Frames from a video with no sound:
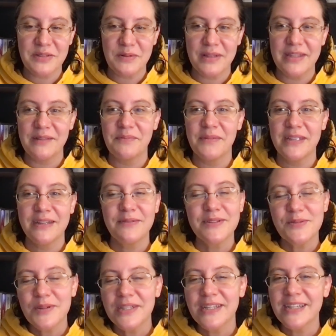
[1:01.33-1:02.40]
with him. It
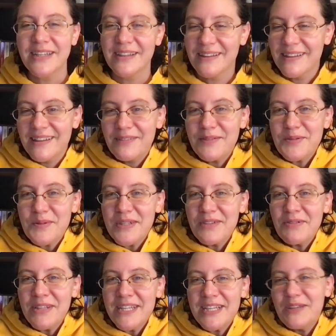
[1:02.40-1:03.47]
was really, it was really,
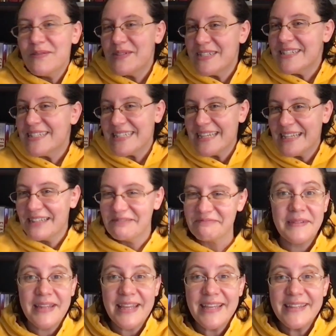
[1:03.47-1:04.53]
really cute to see.
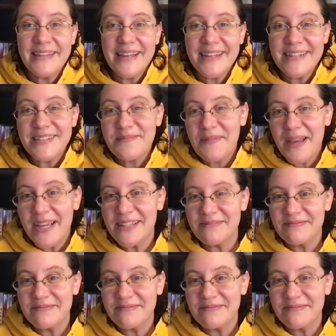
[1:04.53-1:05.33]
And that is my